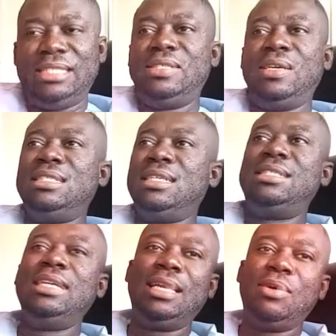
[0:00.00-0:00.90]
It's not
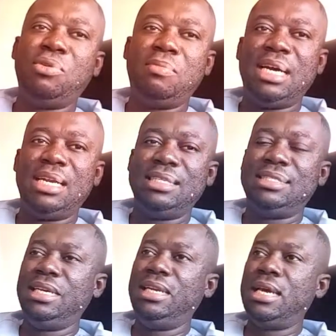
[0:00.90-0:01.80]
just seeing a woman
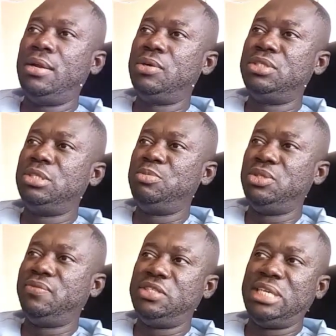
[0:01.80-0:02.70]
and saying that, oh, she's
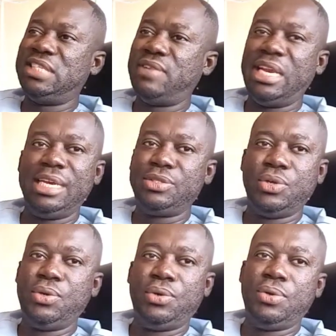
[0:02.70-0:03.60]
beautiful, she has fine legs. No.